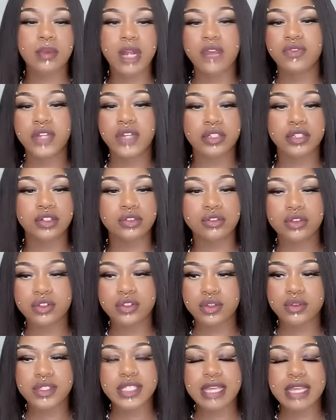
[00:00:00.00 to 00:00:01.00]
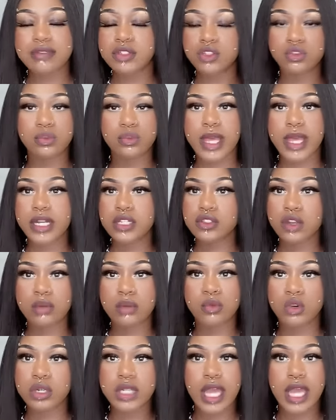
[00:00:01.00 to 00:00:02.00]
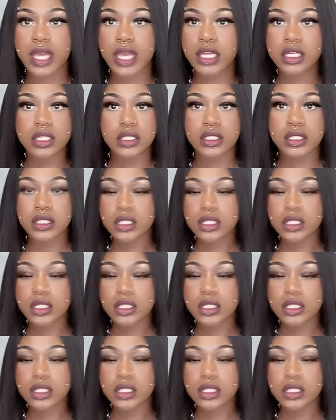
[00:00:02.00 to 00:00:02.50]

And I feel like the girls on South Central Baddies are more like